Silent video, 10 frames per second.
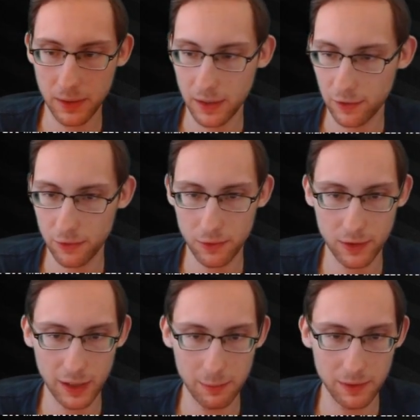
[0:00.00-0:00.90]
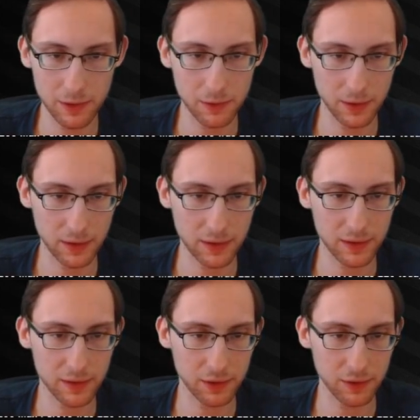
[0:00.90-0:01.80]
has your day been going?
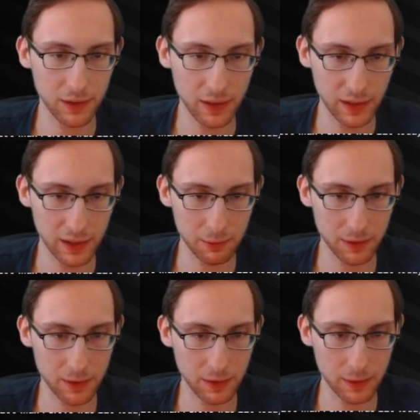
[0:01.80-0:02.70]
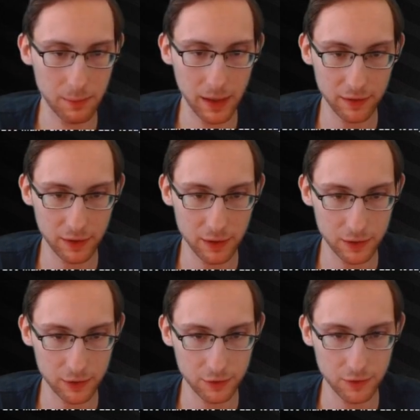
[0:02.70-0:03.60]
Also, hey, with the amazing
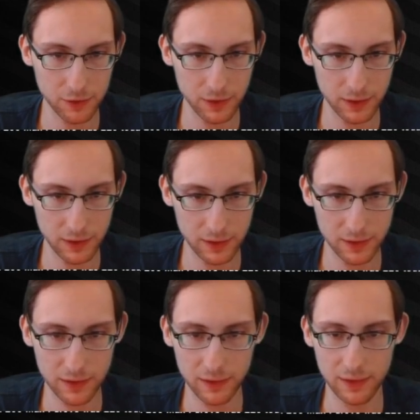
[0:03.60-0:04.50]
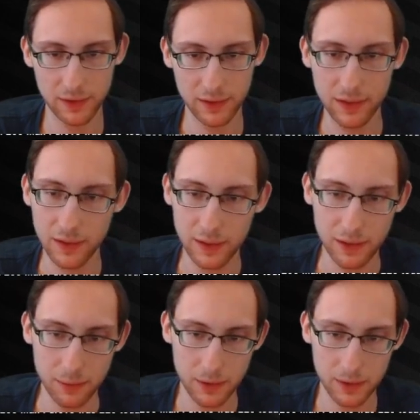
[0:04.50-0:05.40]
auto-scroller.
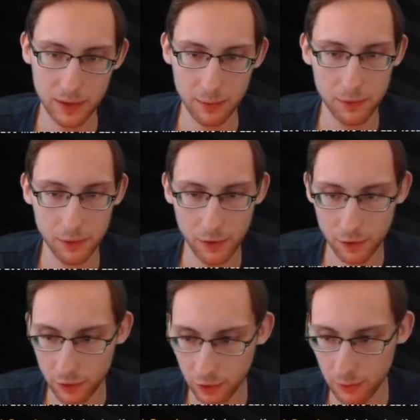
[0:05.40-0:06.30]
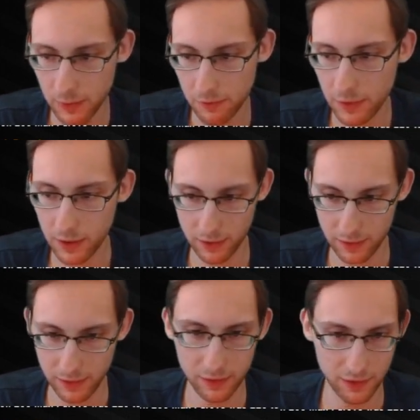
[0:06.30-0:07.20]
Welcome to the Salmon
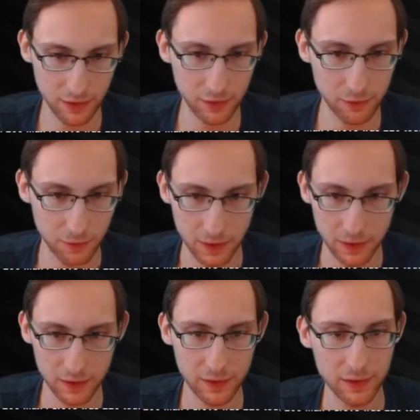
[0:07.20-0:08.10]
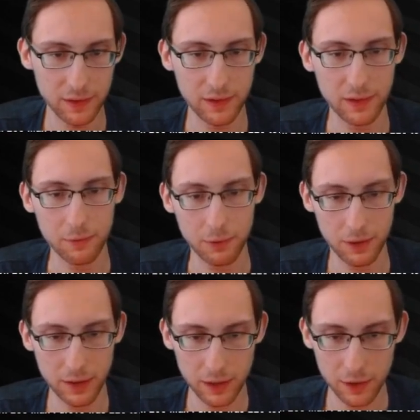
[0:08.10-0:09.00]
Run. Isn't this fun? Where
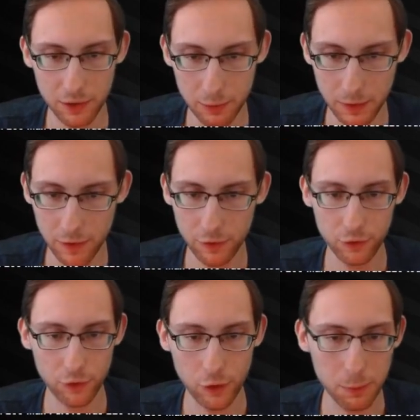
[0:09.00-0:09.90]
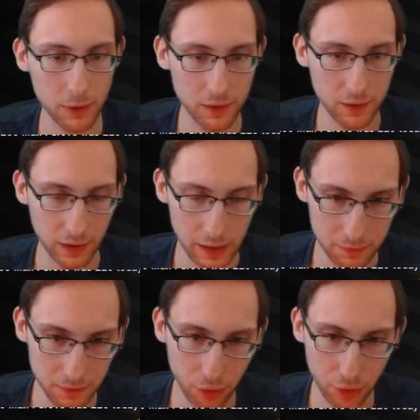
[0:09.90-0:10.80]
you get annoyed by this stupid,
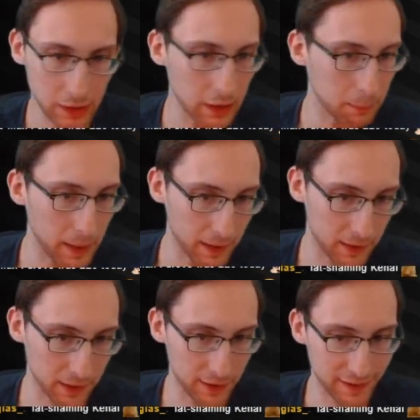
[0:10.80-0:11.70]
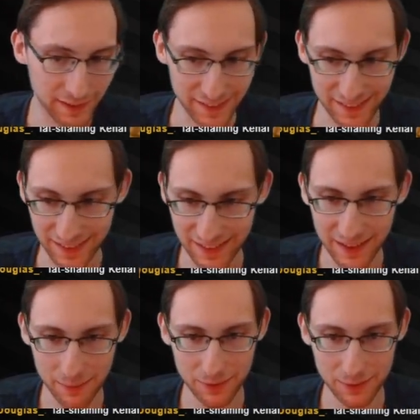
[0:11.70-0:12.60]
even thicker bear that
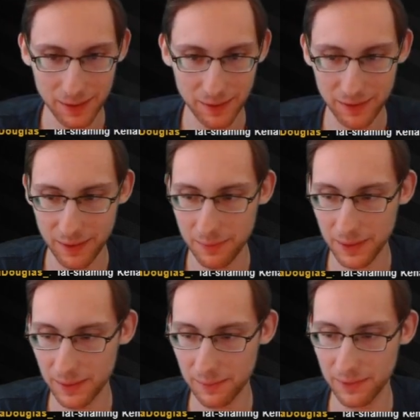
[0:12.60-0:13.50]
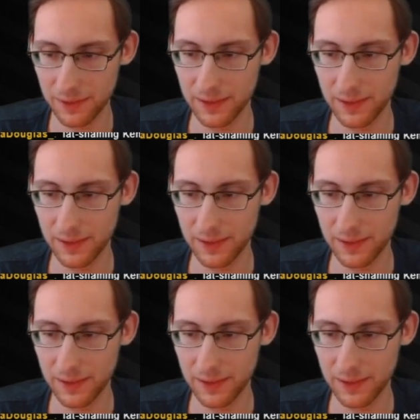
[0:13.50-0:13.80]
comes around sometimes.